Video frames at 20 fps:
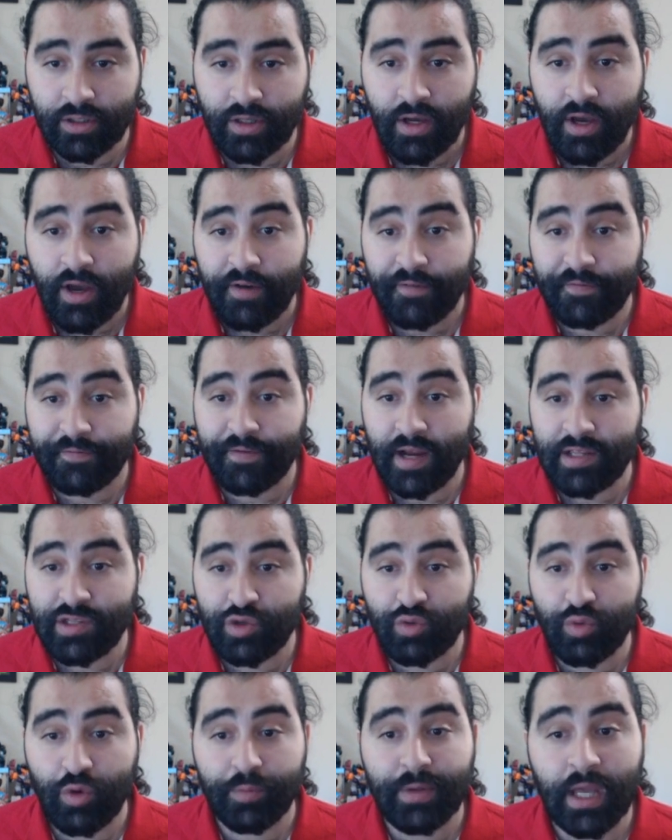look,
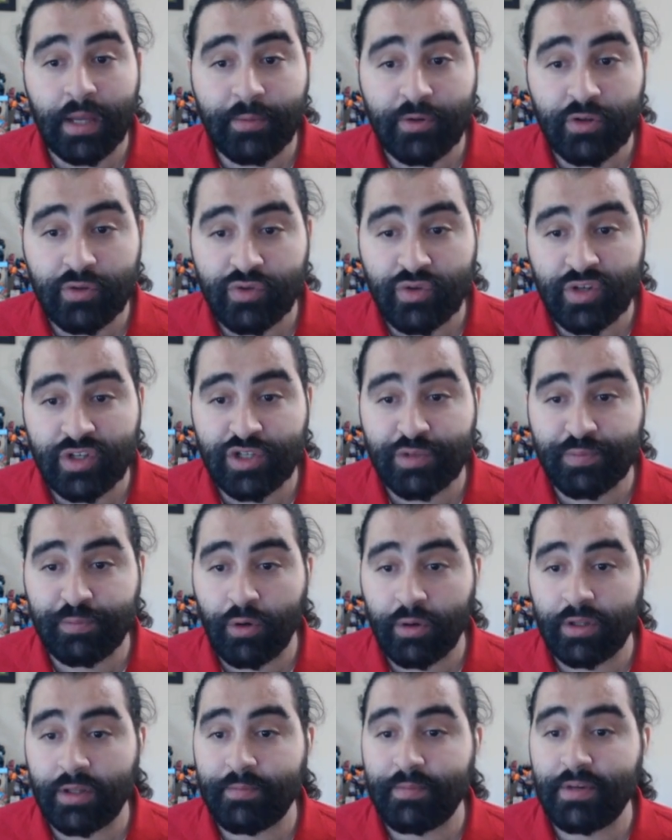friends will be able to
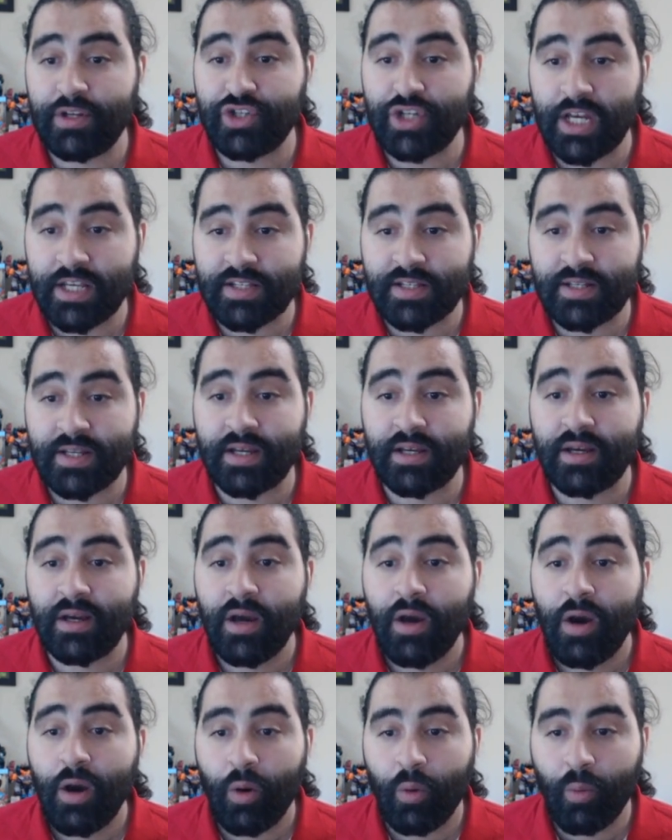explore the majestic
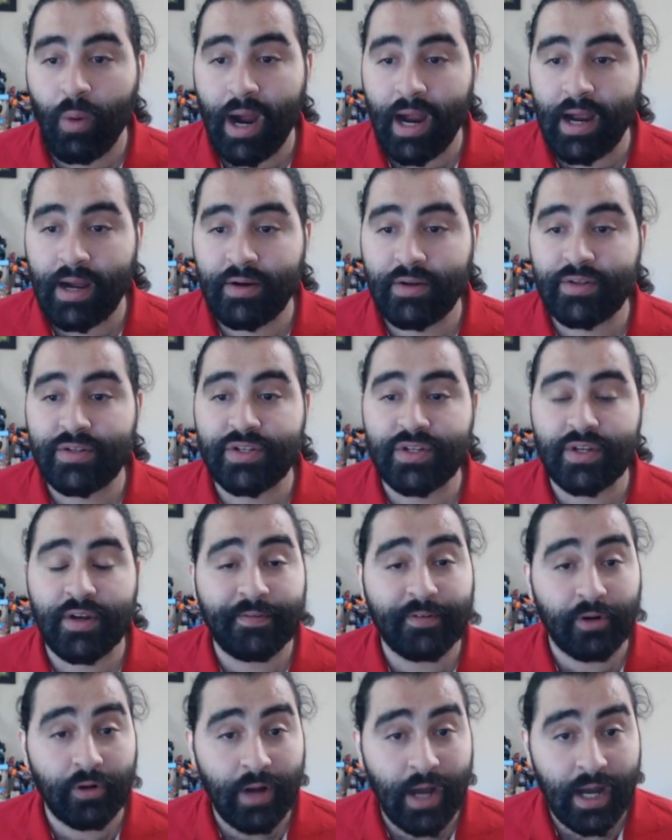wilds
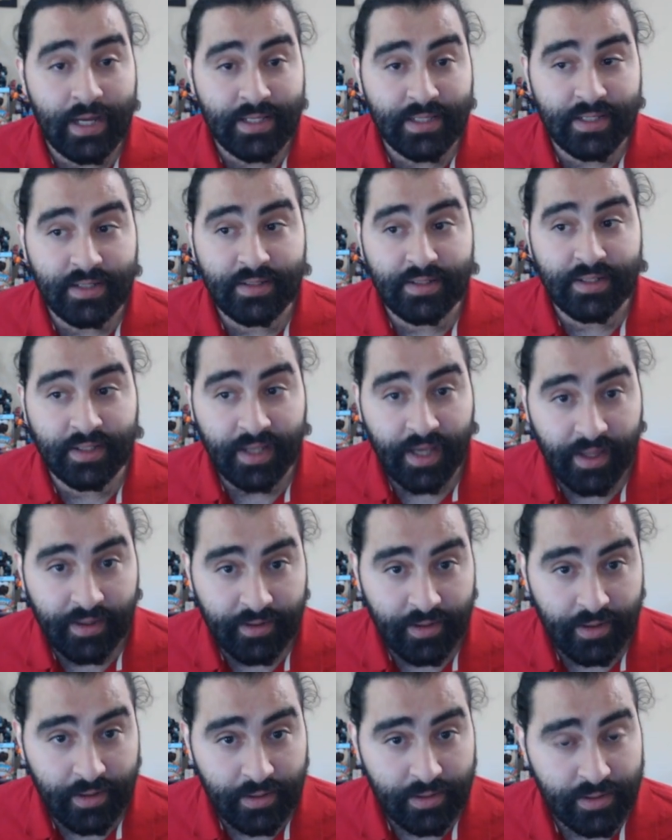of Horizon
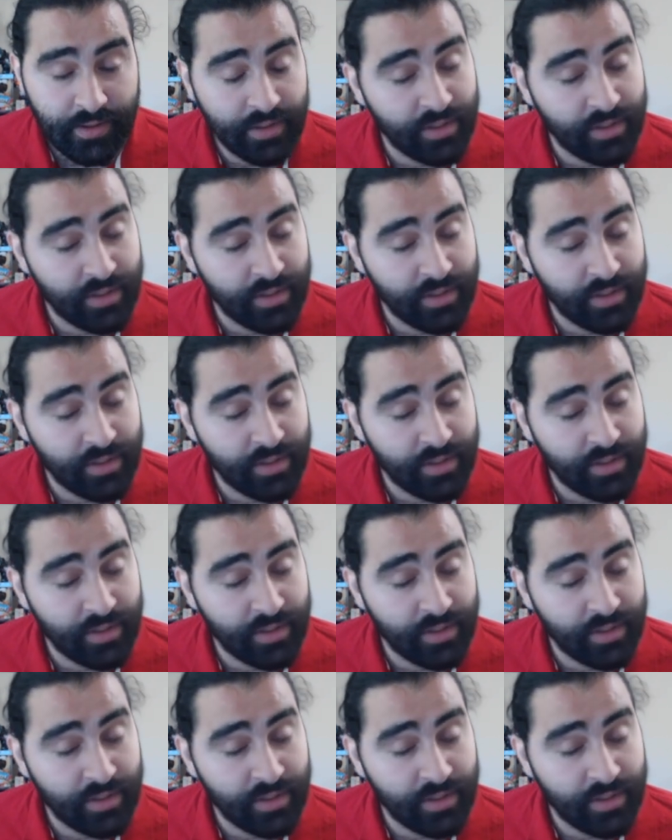together.